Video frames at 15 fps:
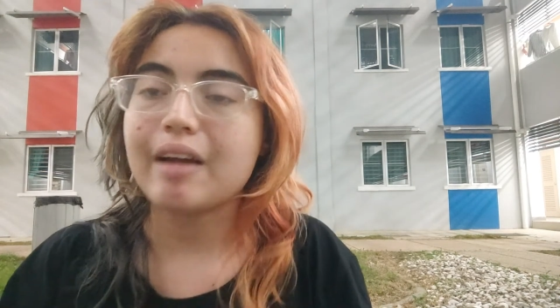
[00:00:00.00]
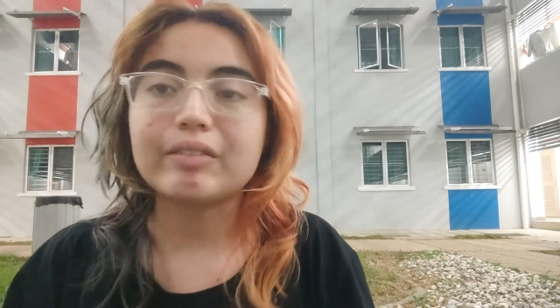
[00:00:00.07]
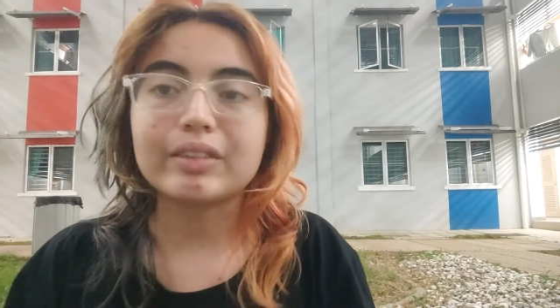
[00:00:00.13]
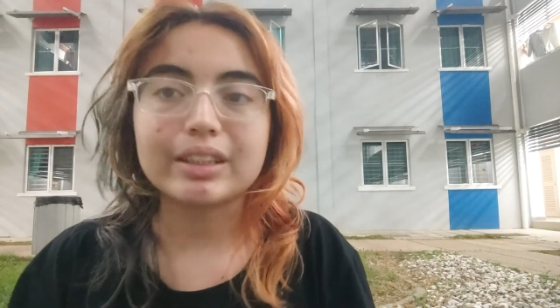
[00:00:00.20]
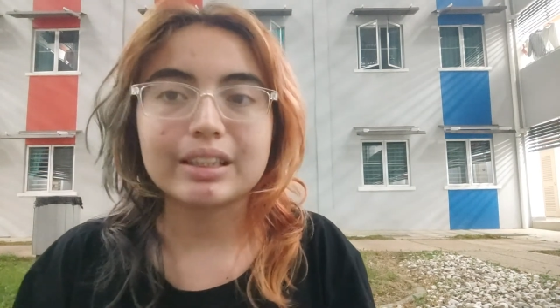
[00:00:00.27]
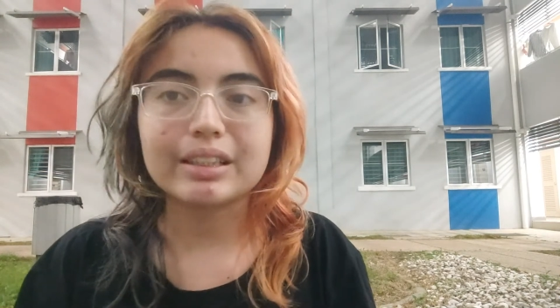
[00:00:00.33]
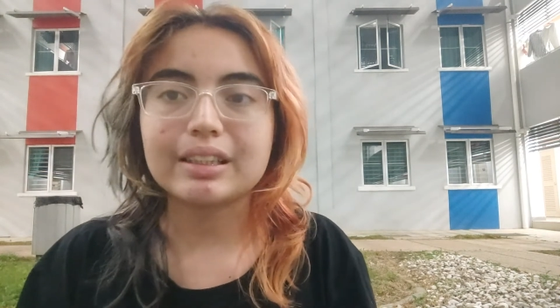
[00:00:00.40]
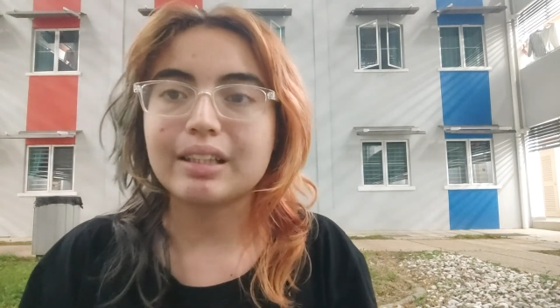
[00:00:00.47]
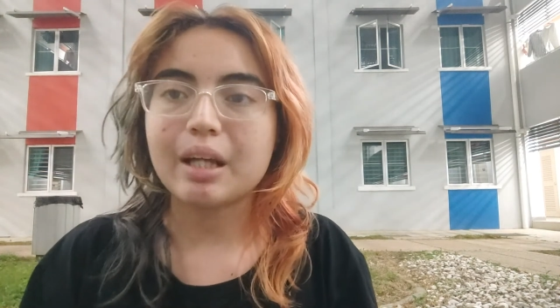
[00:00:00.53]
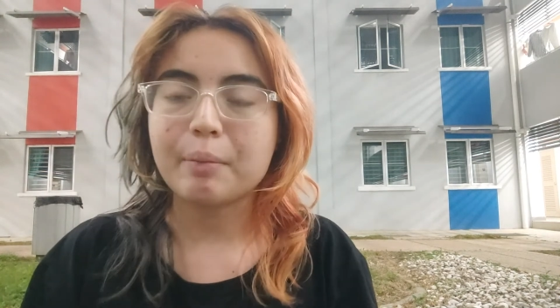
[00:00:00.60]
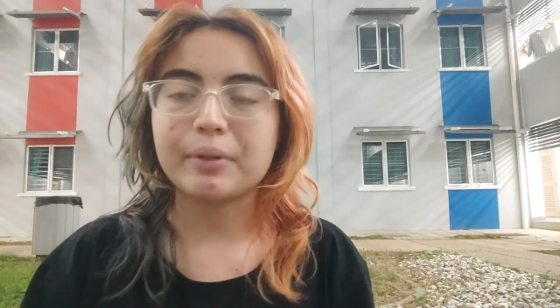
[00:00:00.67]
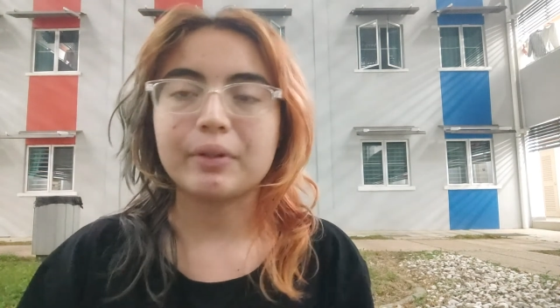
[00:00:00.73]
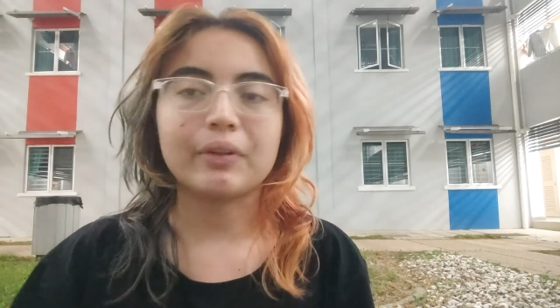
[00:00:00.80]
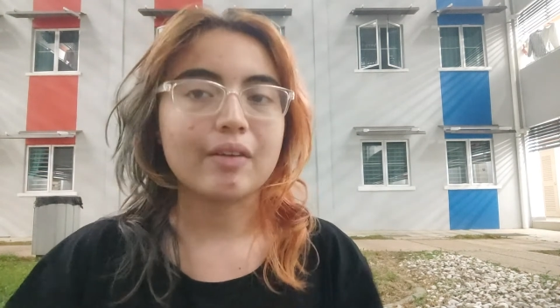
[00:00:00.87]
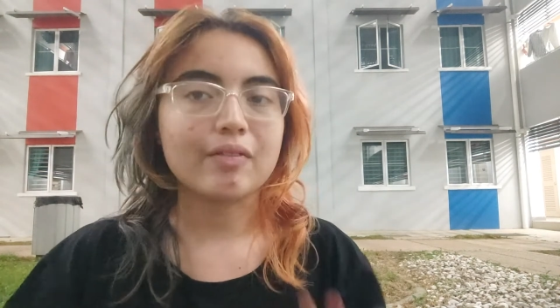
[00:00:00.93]
ever since this
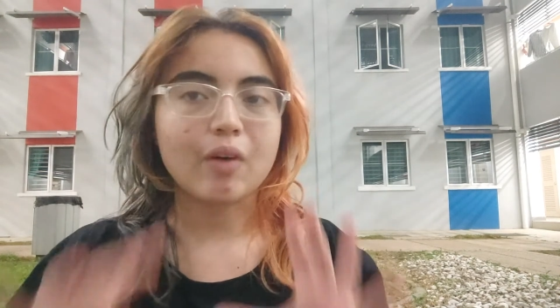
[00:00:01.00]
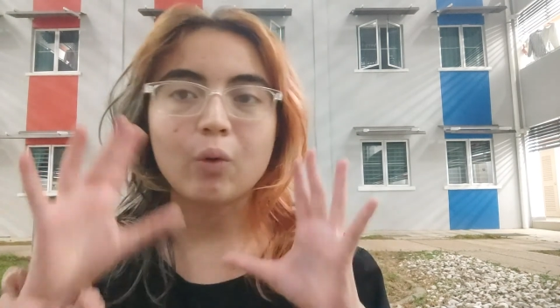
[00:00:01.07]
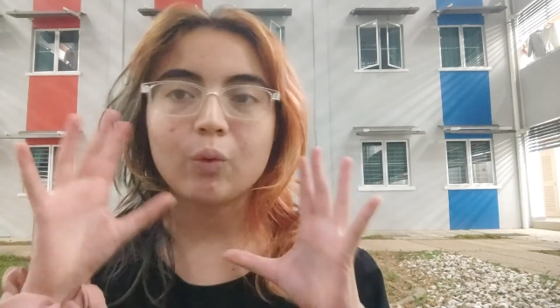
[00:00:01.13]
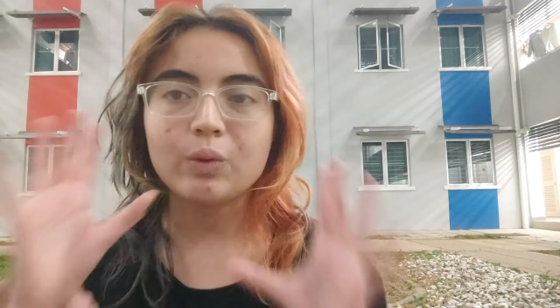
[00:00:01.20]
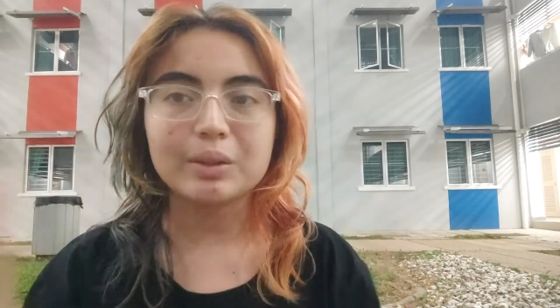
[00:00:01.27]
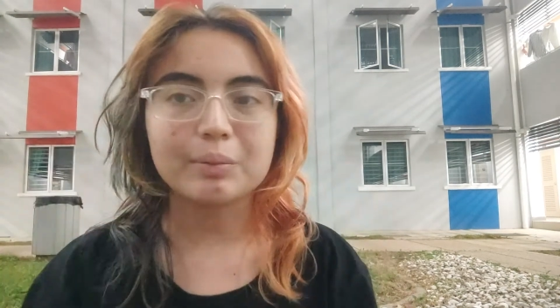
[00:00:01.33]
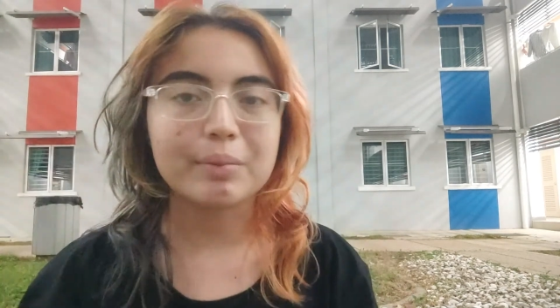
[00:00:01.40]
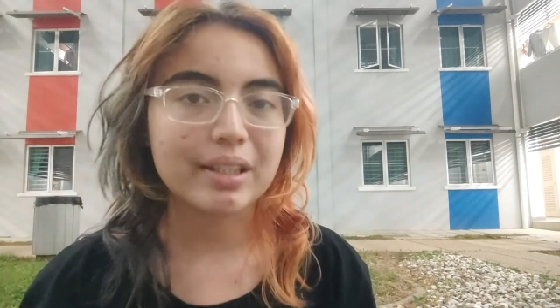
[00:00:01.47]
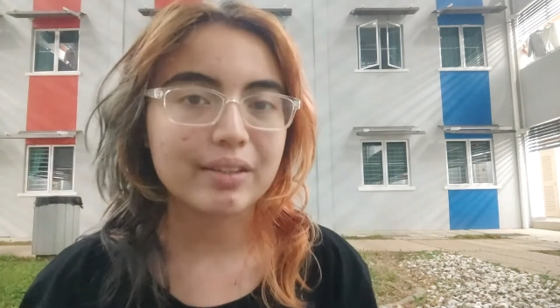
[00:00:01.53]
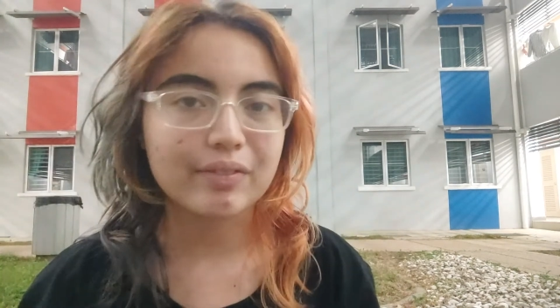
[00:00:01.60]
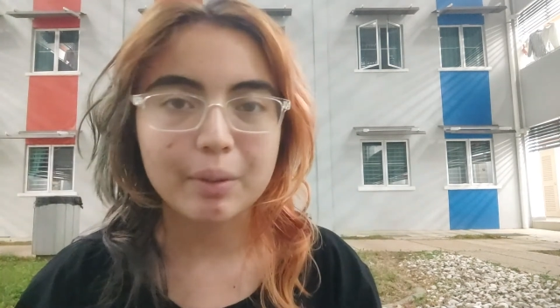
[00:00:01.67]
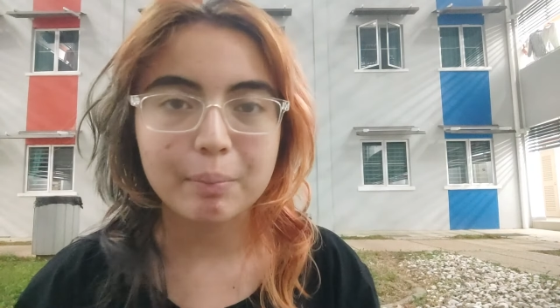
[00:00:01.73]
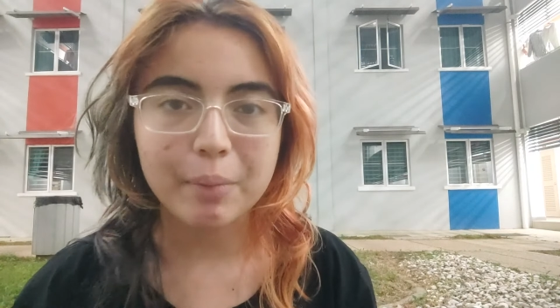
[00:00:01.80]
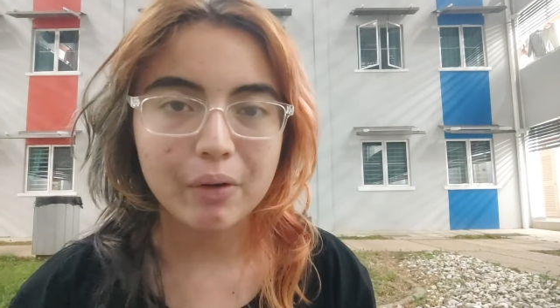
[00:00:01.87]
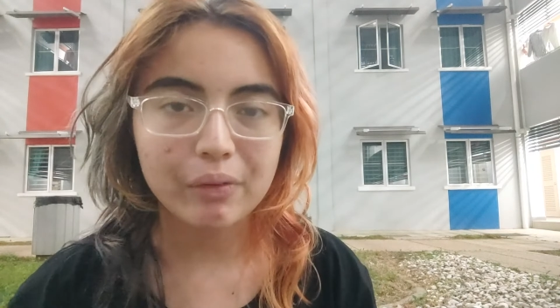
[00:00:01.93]
happened, okay, I've always believed
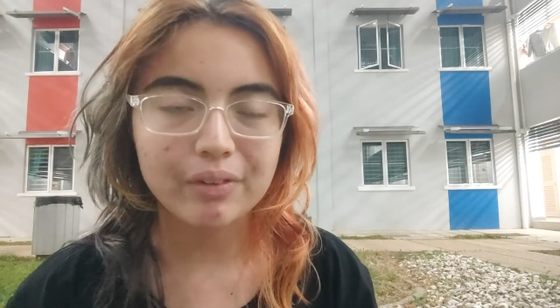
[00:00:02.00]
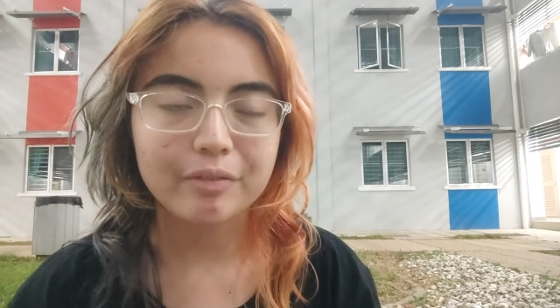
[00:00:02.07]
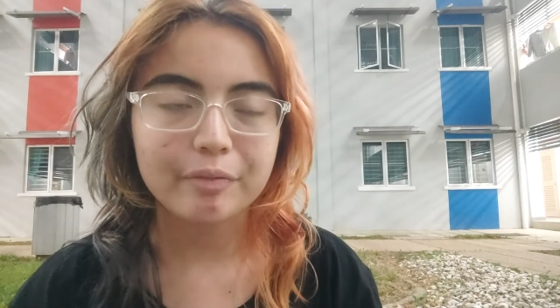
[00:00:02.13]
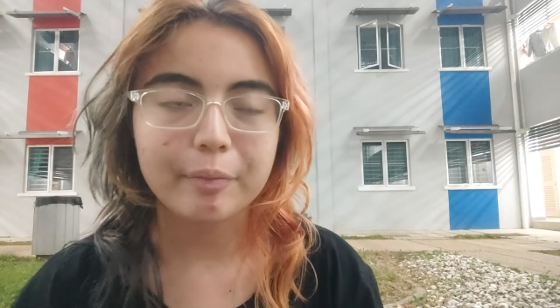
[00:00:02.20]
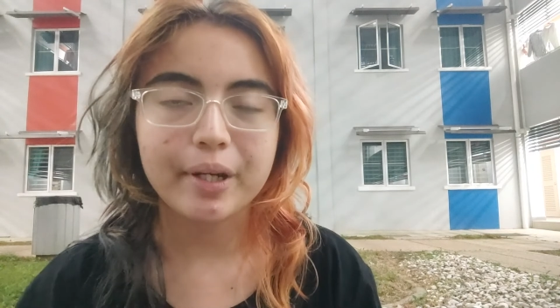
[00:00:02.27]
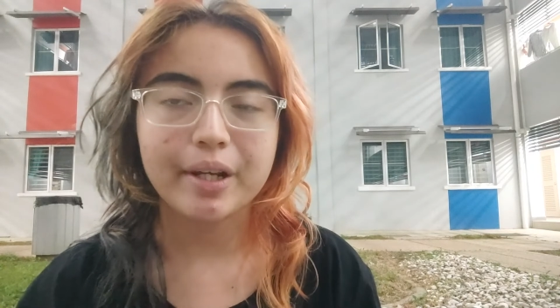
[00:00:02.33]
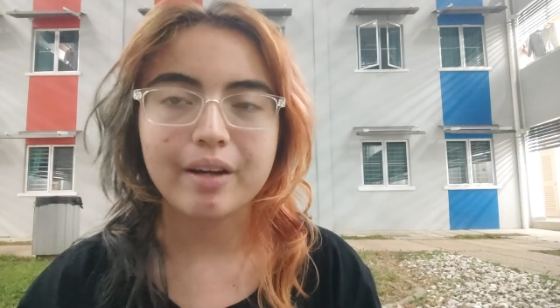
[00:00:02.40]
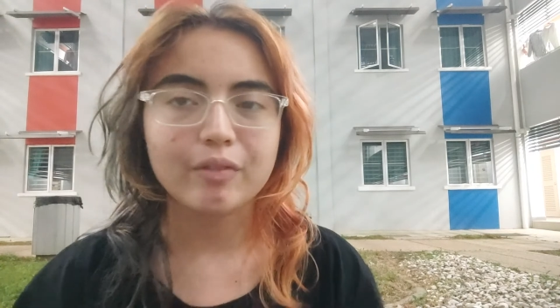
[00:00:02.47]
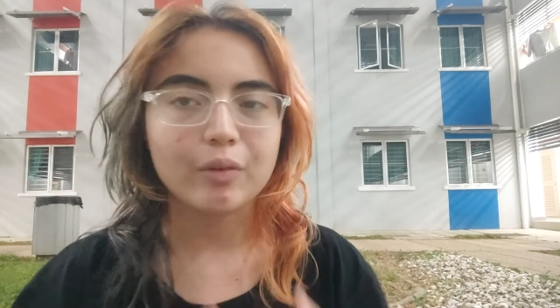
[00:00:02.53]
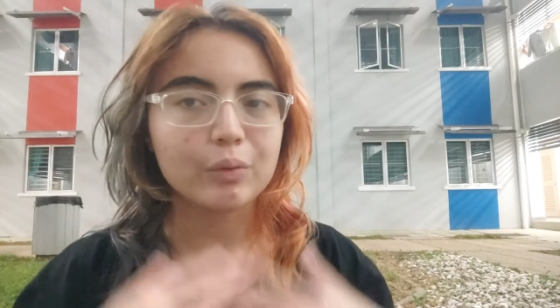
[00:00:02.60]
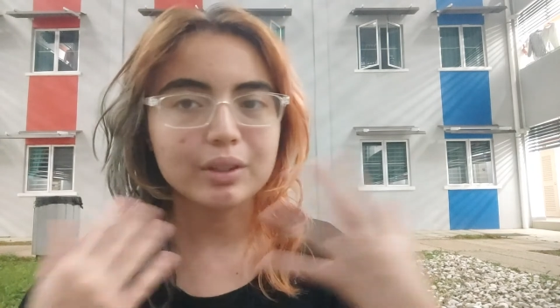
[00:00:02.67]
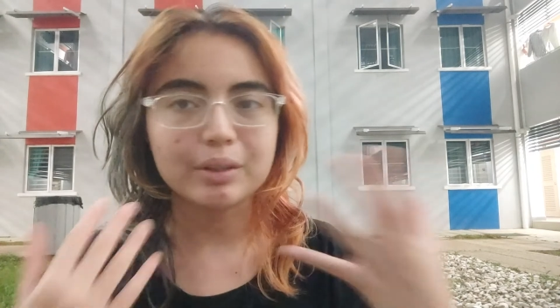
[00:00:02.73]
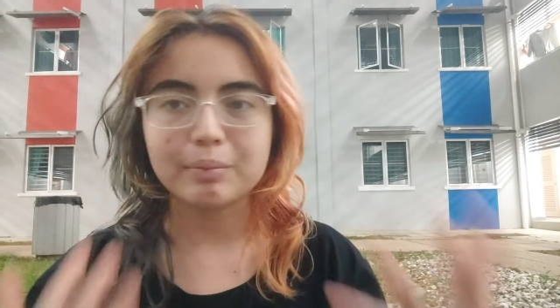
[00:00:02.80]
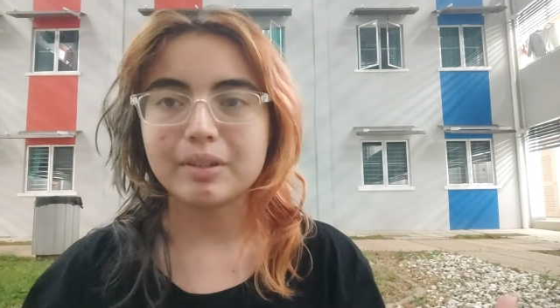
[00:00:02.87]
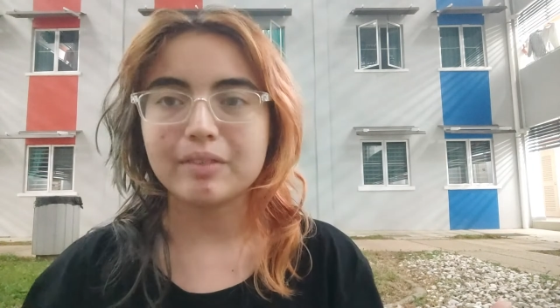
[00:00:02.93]
in the power of prayer. I've
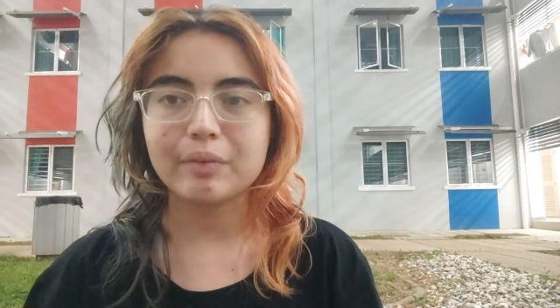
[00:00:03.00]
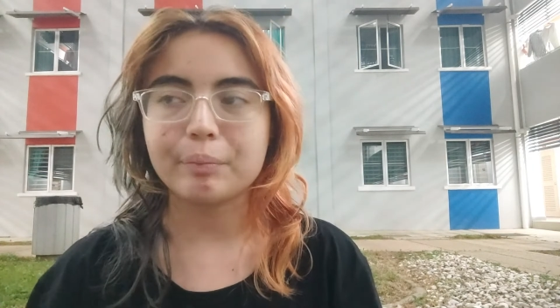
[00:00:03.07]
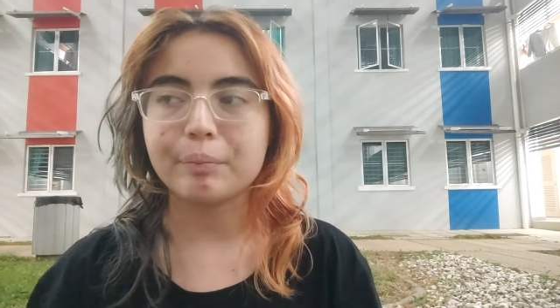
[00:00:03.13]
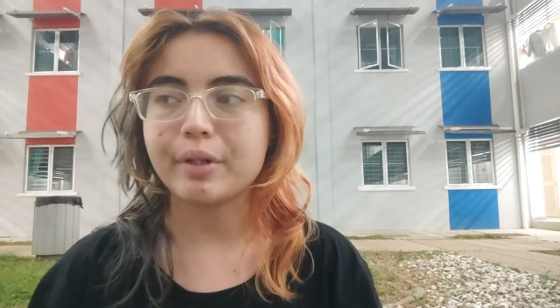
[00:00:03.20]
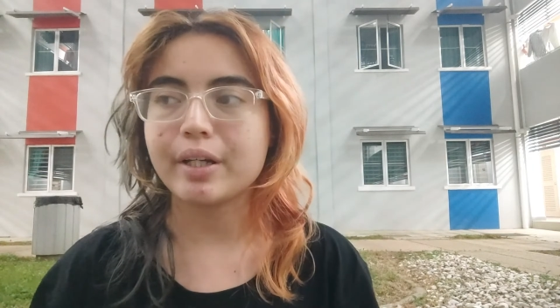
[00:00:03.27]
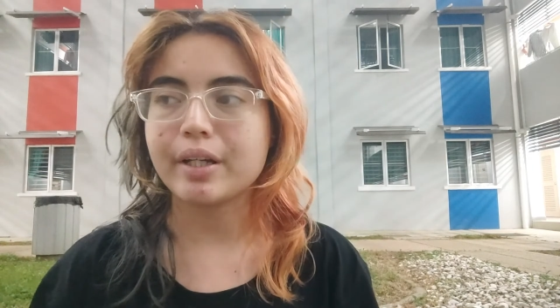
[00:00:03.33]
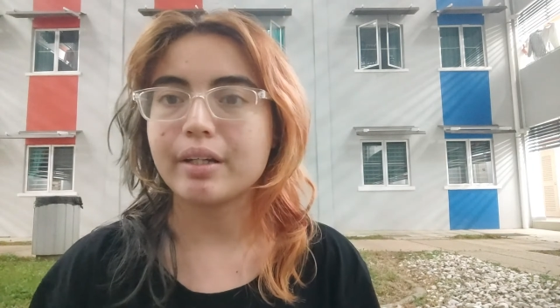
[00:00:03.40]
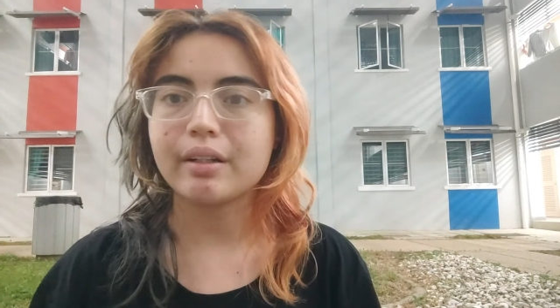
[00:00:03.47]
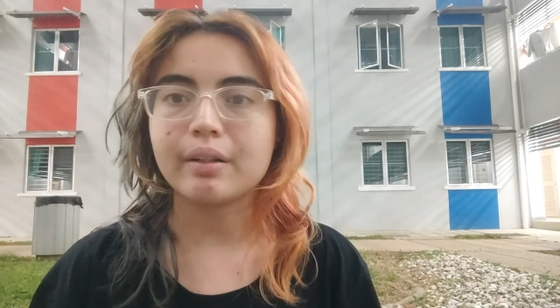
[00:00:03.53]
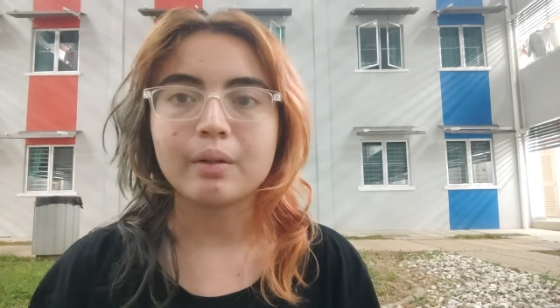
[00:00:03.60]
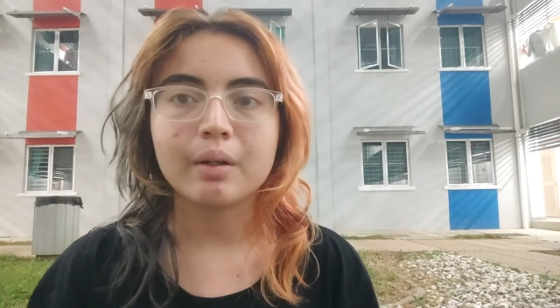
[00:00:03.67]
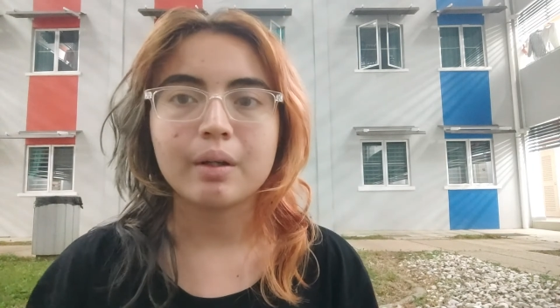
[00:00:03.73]
always believed in prayer.